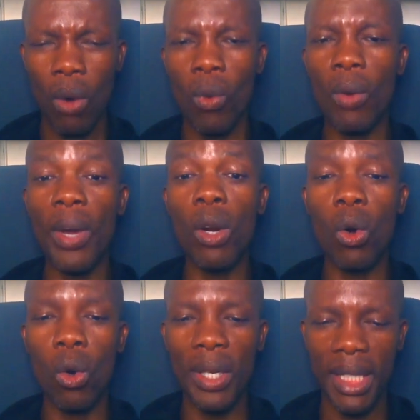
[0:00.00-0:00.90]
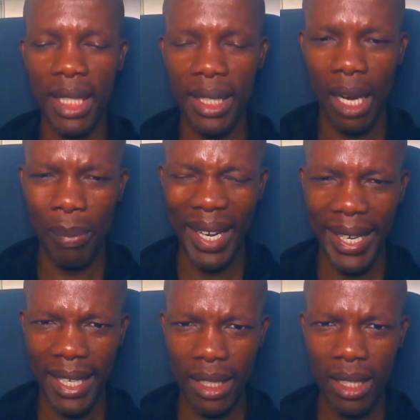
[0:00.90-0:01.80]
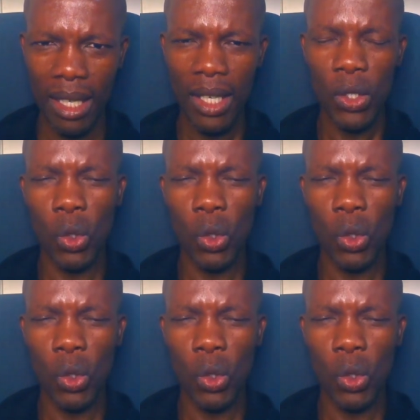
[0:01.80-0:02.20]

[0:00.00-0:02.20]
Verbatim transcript: we will always stand up against.